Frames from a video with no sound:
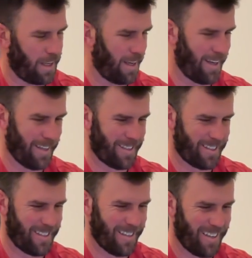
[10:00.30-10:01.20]
it
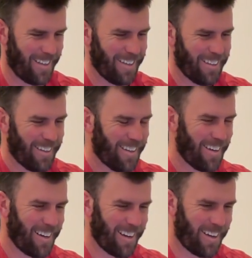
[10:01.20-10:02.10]
is.
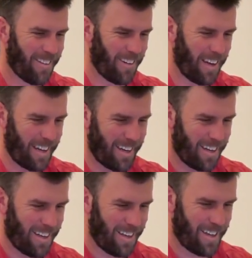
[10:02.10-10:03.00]
Oh, man.
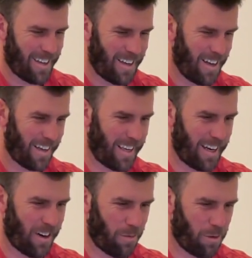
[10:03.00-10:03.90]
Uh,
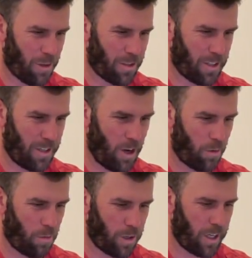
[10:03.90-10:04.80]
Garrett Wilson. Oh,
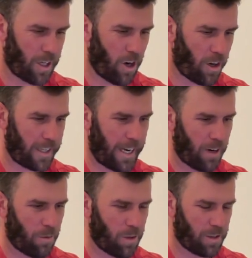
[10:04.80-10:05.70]
rookie card
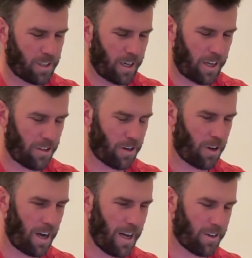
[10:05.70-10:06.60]
Garrett Wilson, another
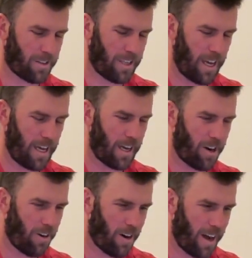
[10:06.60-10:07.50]
Ohio State. All
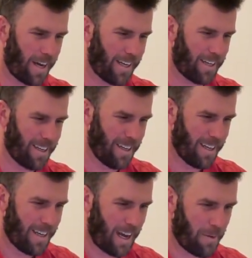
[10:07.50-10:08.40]
right.
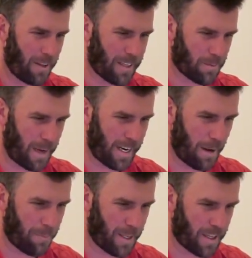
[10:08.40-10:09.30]
I mean, this might
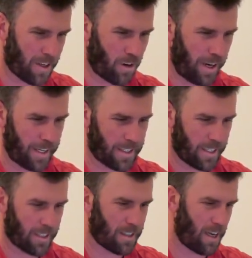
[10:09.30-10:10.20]
not be the
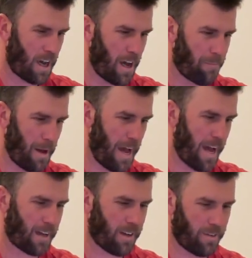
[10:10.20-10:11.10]
craziest uh,
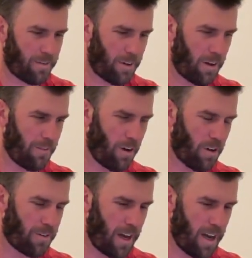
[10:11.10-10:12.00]
pack of, of all
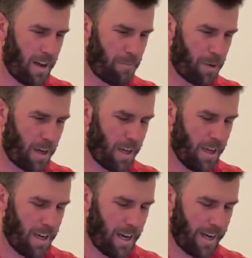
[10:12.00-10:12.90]
time, but
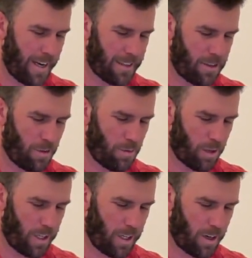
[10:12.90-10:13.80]
I got two
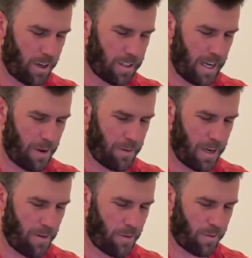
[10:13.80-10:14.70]
rookie cards that I would
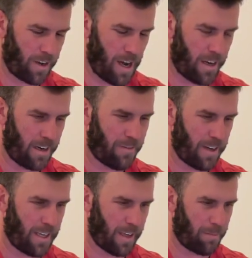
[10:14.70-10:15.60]
never have gotten if I
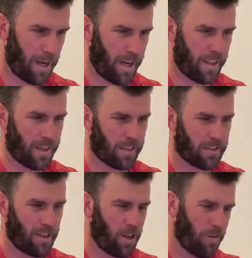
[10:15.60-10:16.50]
didn't buy this.
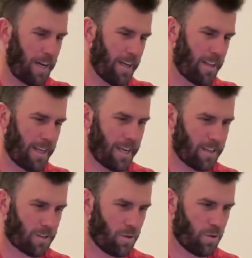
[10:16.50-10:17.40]
So that that
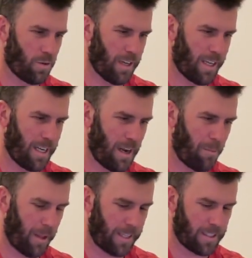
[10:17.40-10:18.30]
is cool. And again,
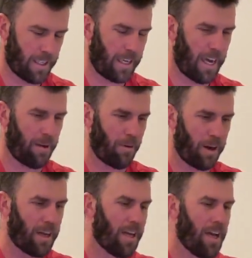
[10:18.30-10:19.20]
I'm late to the game,
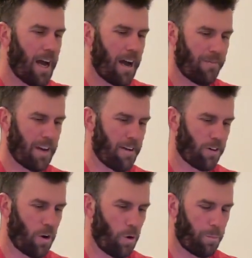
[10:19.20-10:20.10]
right? I've
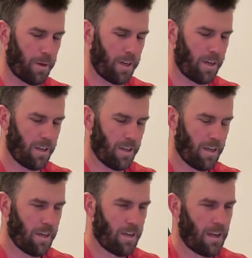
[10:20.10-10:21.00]
never opened,
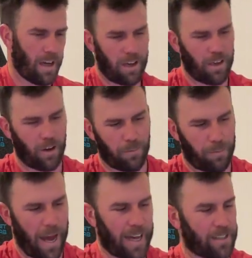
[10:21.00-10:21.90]
you know,
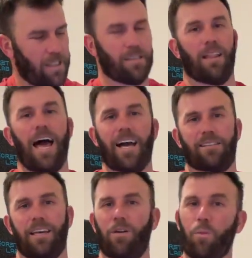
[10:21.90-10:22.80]
past this
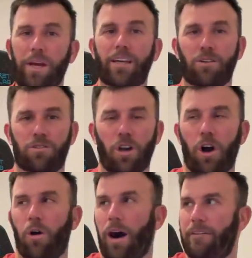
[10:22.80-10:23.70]
last like week or
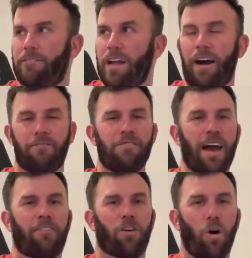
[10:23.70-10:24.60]
so, I've I've
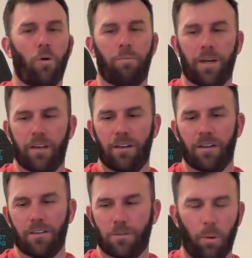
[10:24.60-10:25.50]
never opened
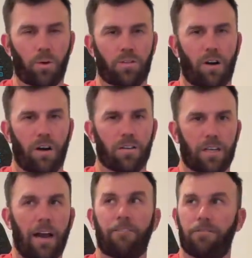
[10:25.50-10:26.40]
sports cards.
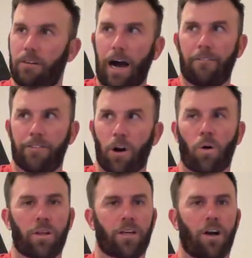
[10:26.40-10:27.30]
I've I've the
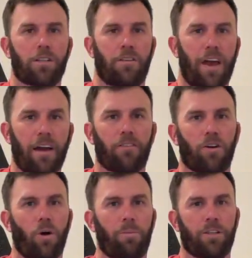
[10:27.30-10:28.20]
only cards I've
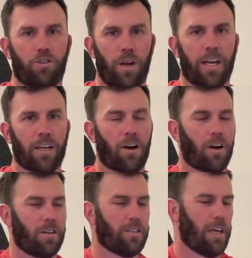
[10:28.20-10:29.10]
ever opened trading
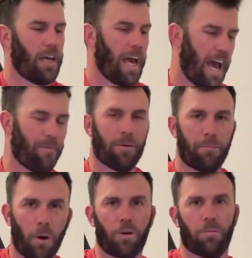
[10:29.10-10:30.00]
cards have been
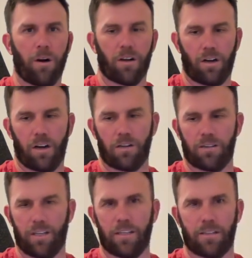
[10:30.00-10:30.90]
Pokemon
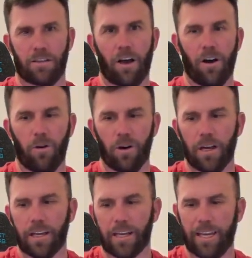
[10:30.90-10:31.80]
cards. And so
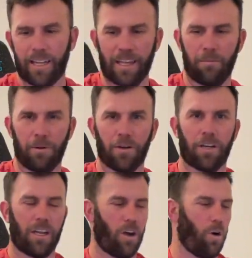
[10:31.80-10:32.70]
getting the
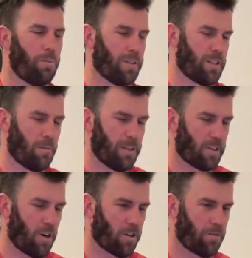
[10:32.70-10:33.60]
ability to open some of these
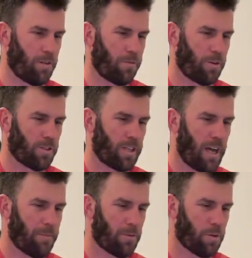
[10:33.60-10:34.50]
cards for the first
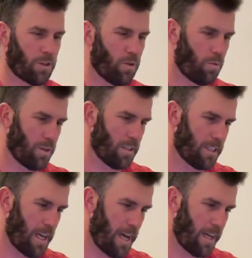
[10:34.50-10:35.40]
time is really cool. What
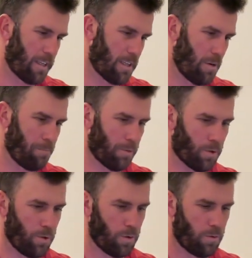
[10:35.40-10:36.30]
is that? A
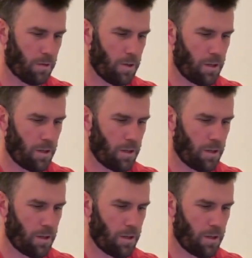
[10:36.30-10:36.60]
blue.